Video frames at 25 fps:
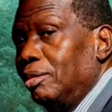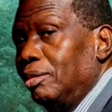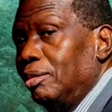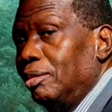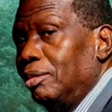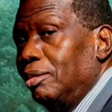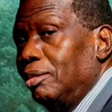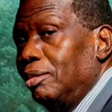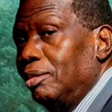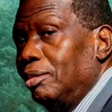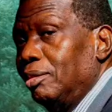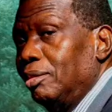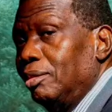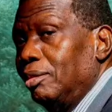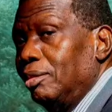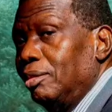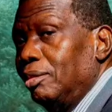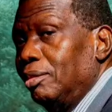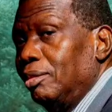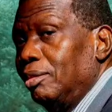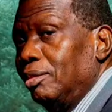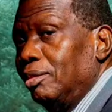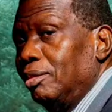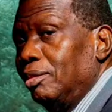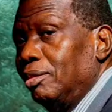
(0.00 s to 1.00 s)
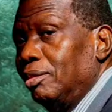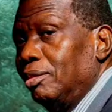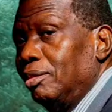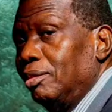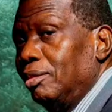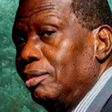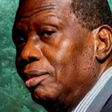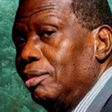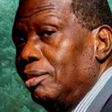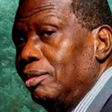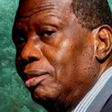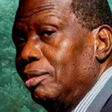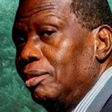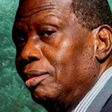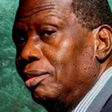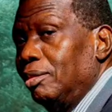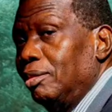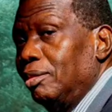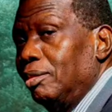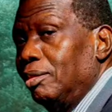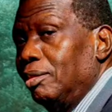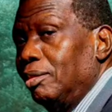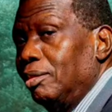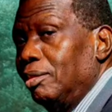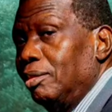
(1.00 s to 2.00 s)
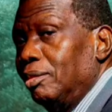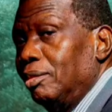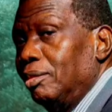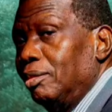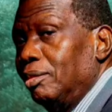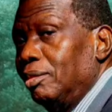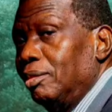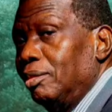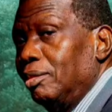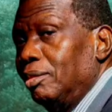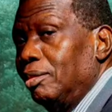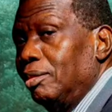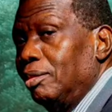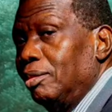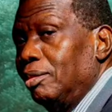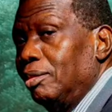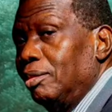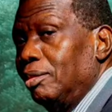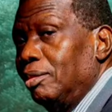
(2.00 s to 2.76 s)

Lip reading: (no one is talking)